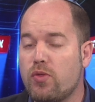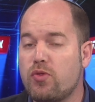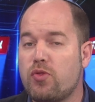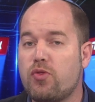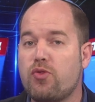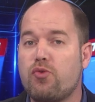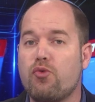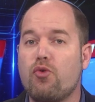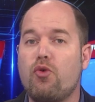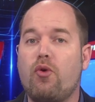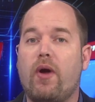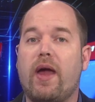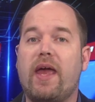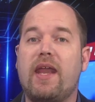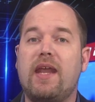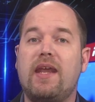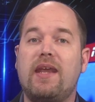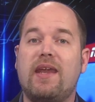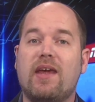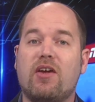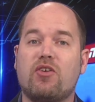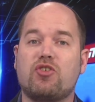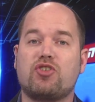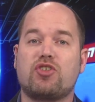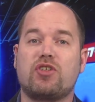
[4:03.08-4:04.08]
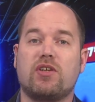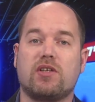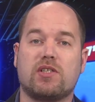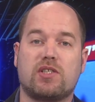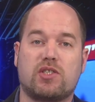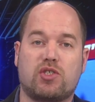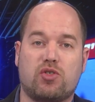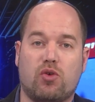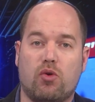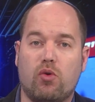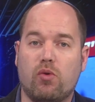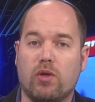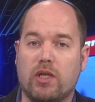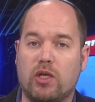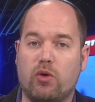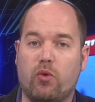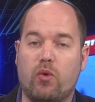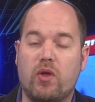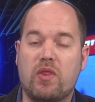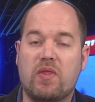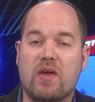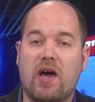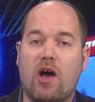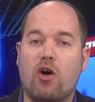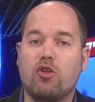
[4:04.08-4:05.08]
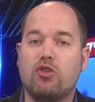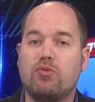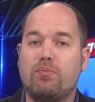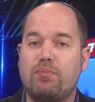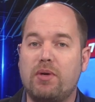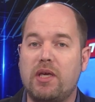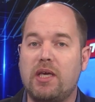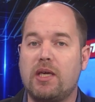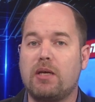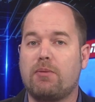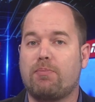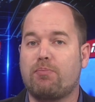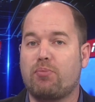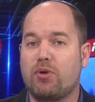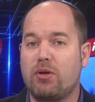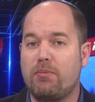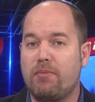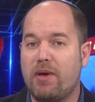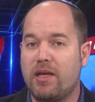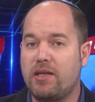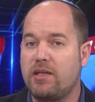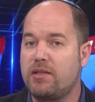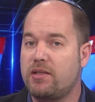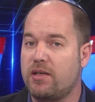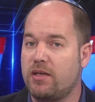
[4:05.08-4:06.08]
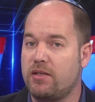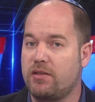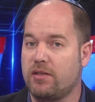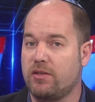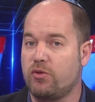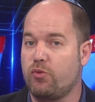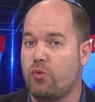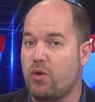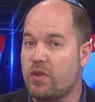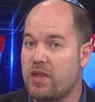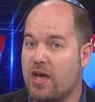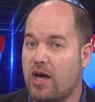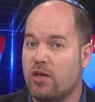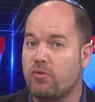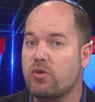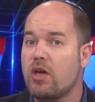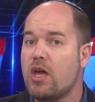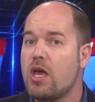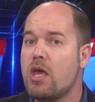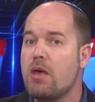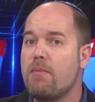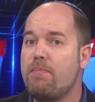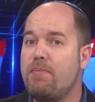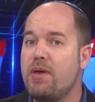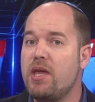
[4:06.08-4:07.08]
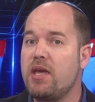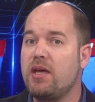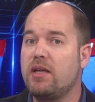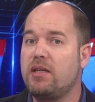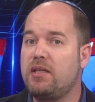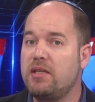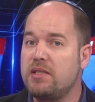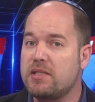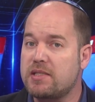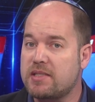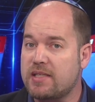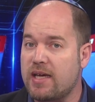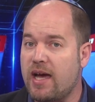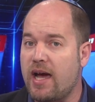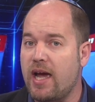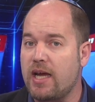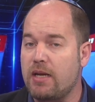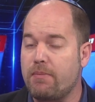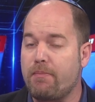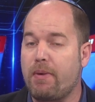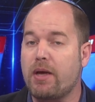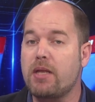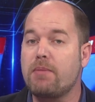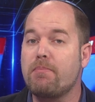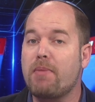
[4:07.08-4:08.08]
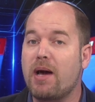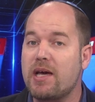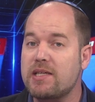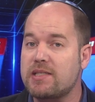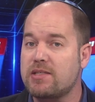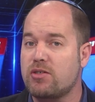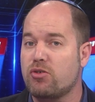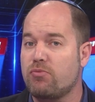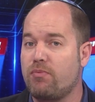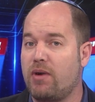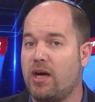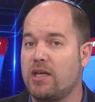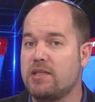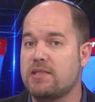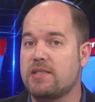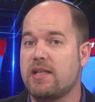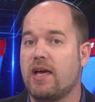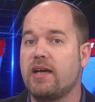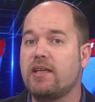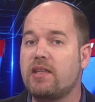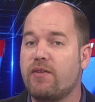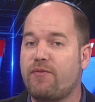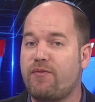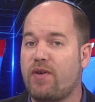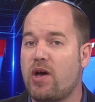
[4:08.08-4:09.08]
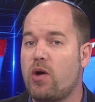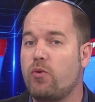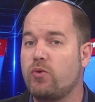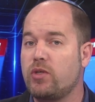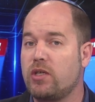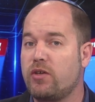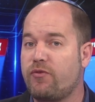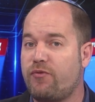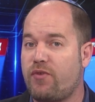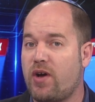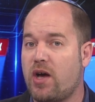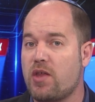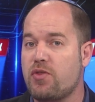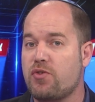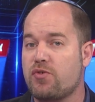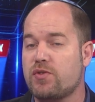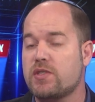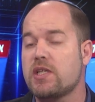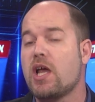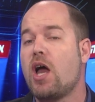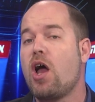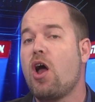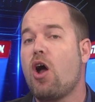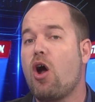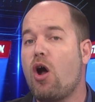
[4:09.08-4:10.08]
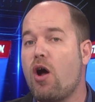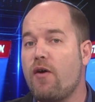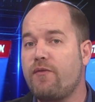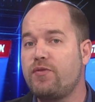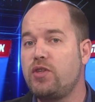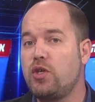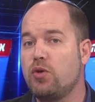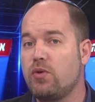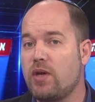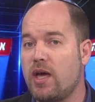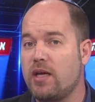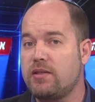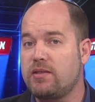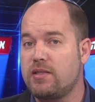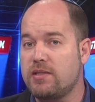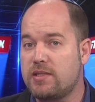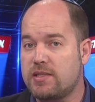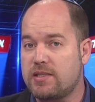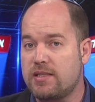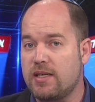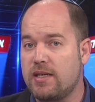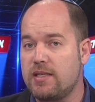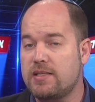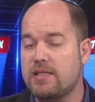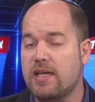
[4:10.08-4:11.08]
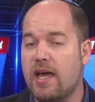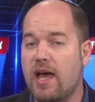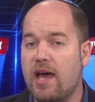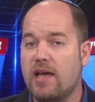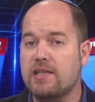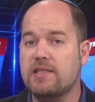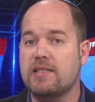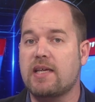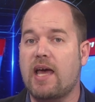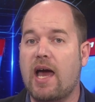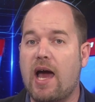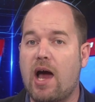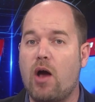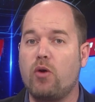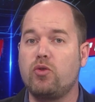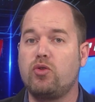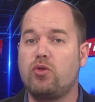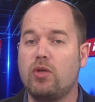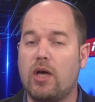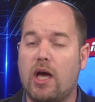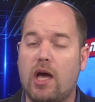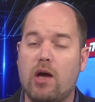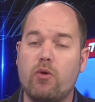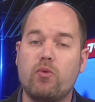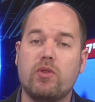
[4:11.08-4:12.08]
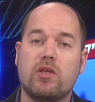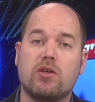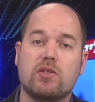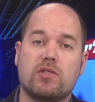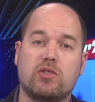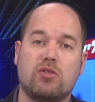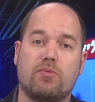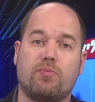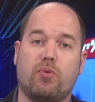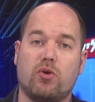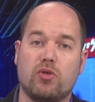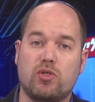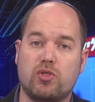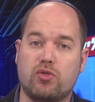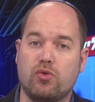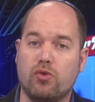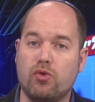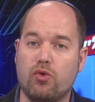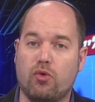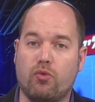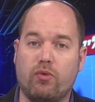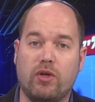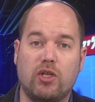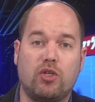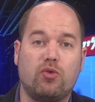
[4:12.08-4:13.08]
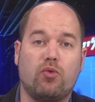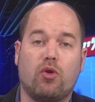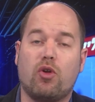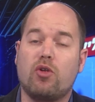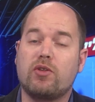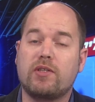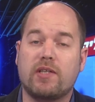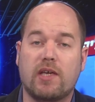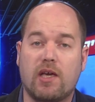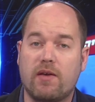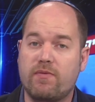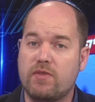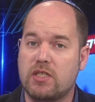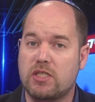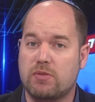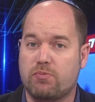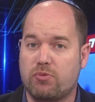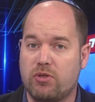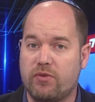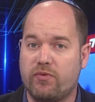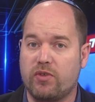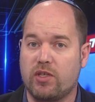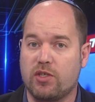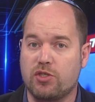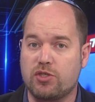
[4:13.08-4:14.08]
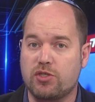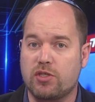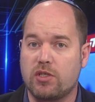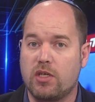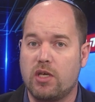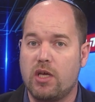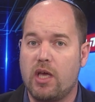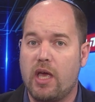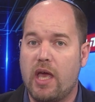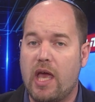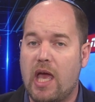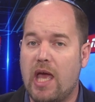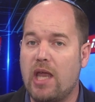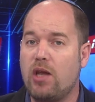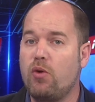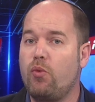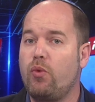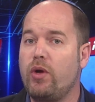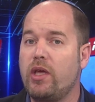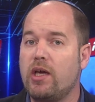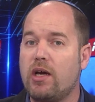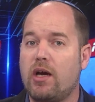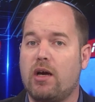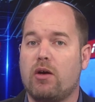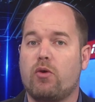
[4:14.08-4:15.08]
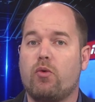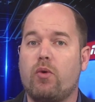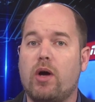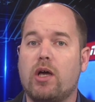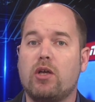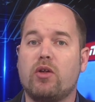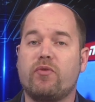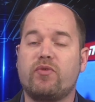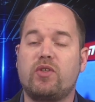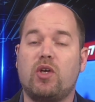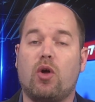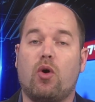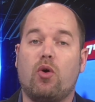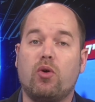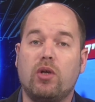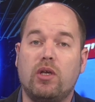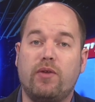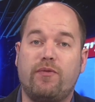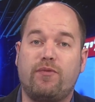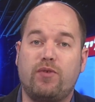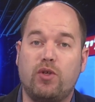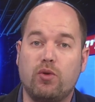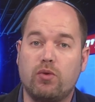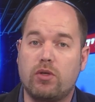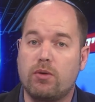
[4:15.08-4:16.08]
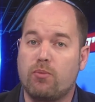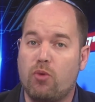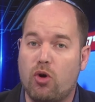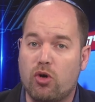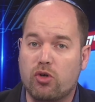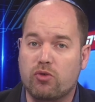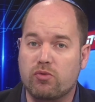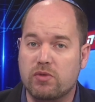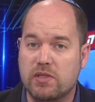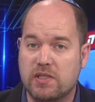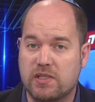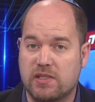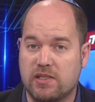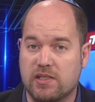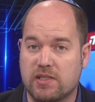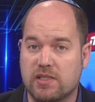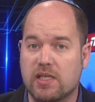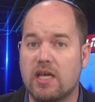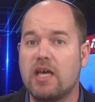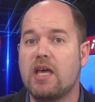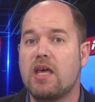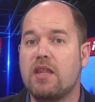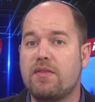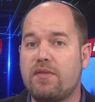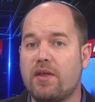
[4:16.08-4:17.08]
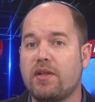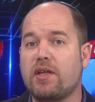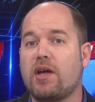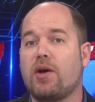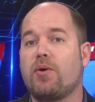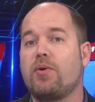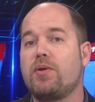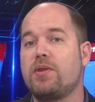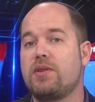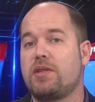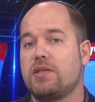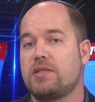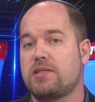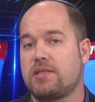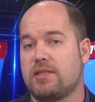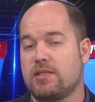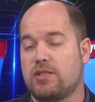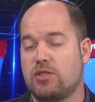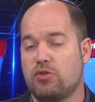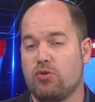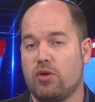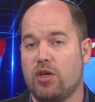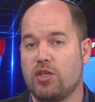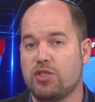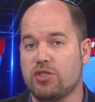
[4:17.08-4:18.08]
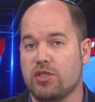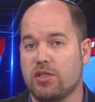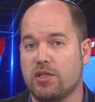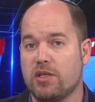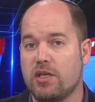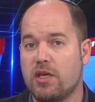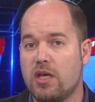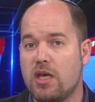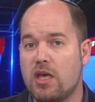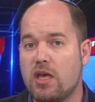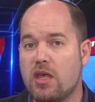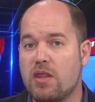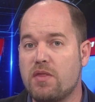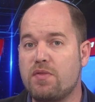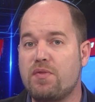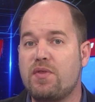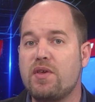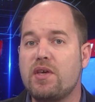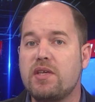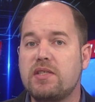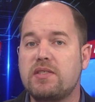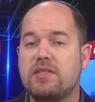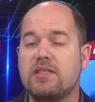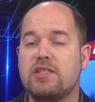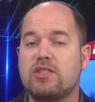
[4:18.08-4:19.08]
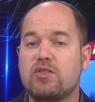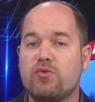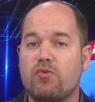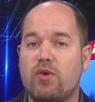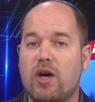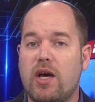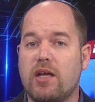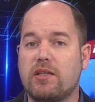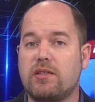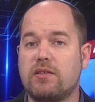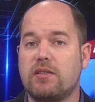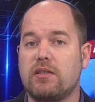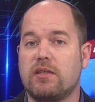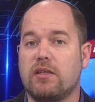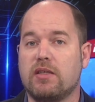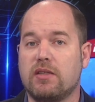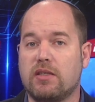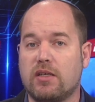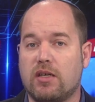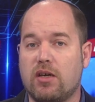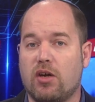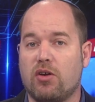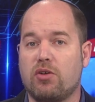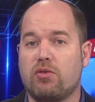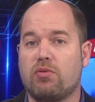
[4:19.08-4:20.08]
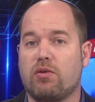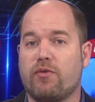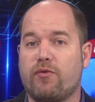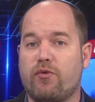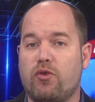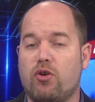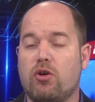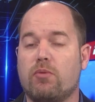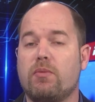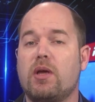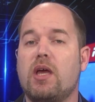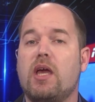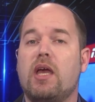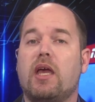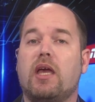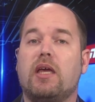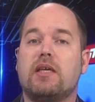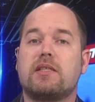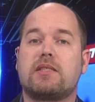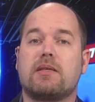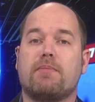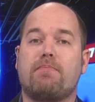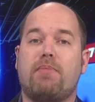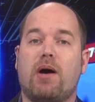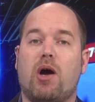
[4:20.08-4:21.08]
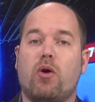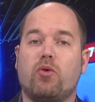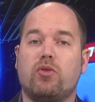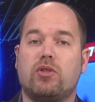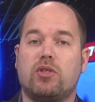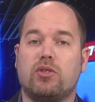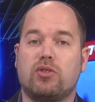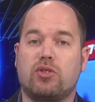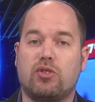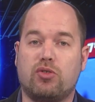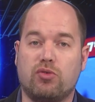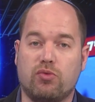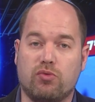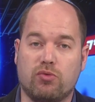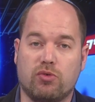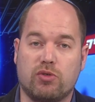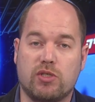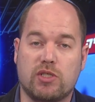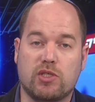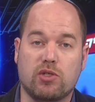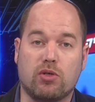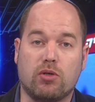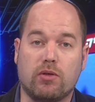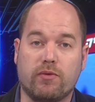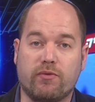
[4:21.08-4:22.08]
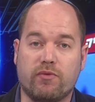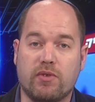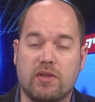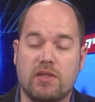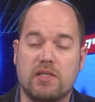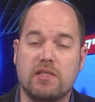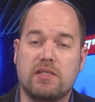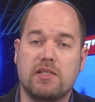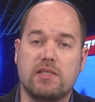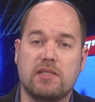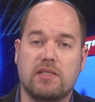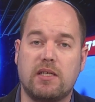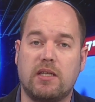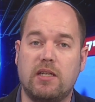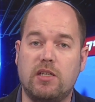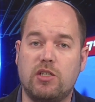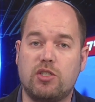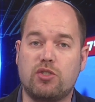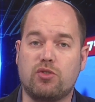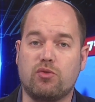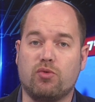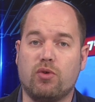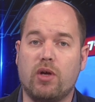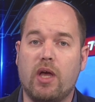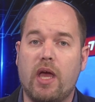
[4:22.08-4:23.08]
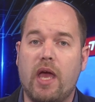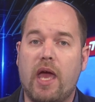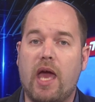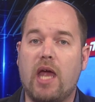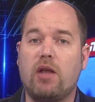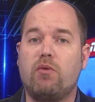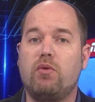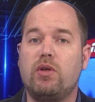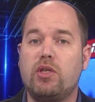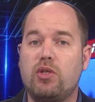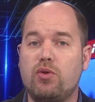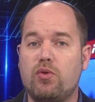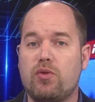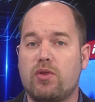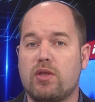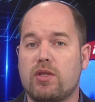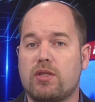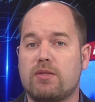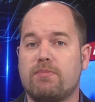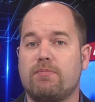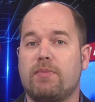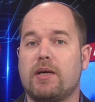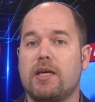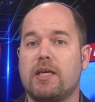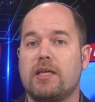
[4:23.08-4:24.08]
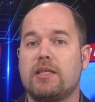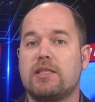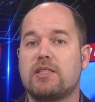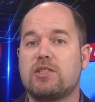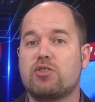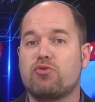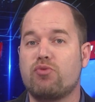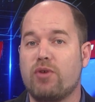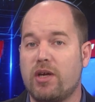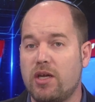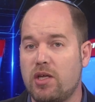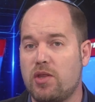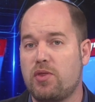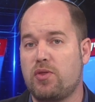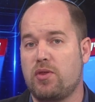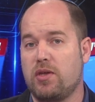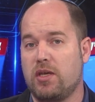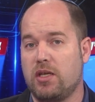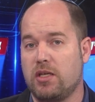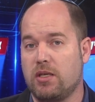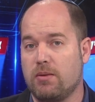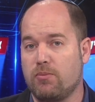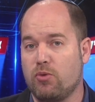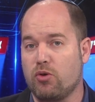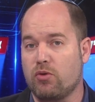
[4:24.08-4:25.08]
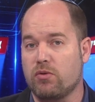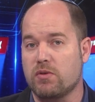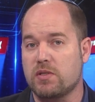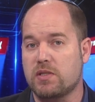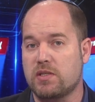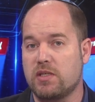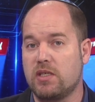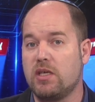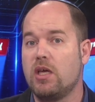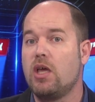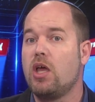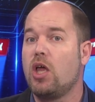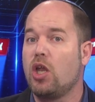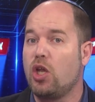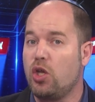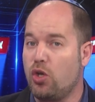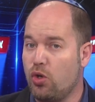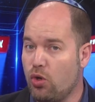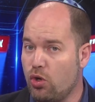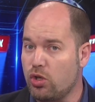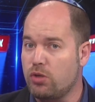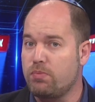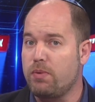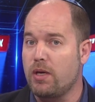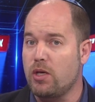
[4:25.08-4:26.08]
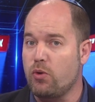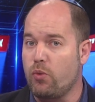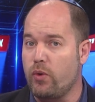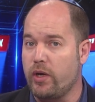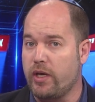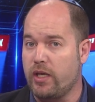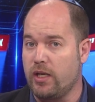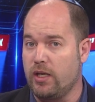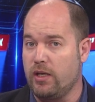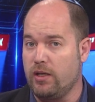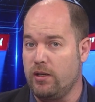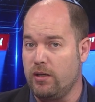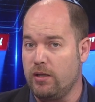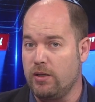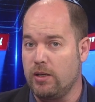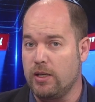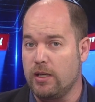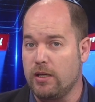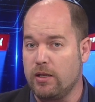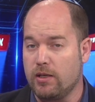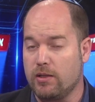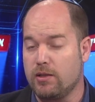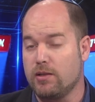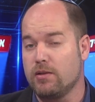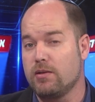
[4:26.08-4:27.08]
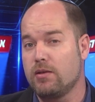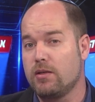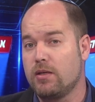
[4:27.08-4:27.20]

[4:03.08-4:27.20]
through inertia solely, without being premeditated, without being designed by masterminds like the founding fathers of the United States as how they're supposed to look. We do not have this privilege. And we are one of the only few democracies that are in this situation. This is what the current reform is about to resolve. This is the issue. And we do that by strengthening democracy, not by weakening it.